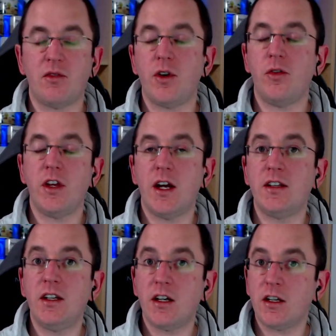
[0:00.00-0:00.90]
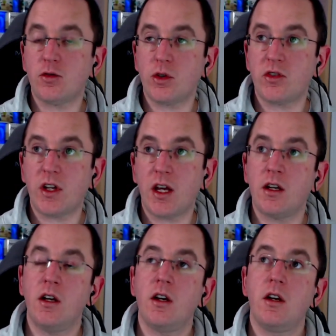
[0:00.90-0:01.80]
I found the idea
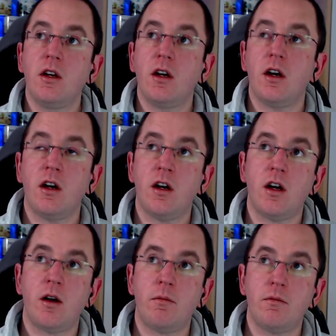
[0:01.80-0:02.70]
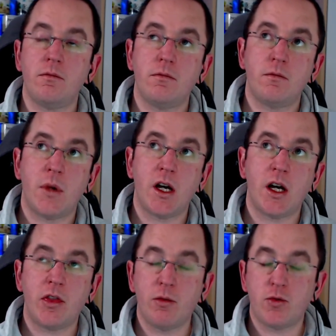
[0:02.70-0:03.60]
interesting,
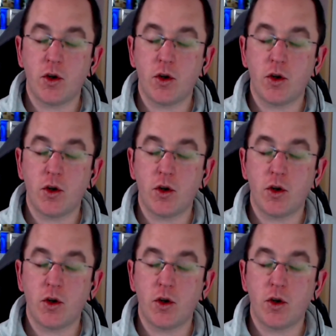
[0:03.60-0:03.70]
but the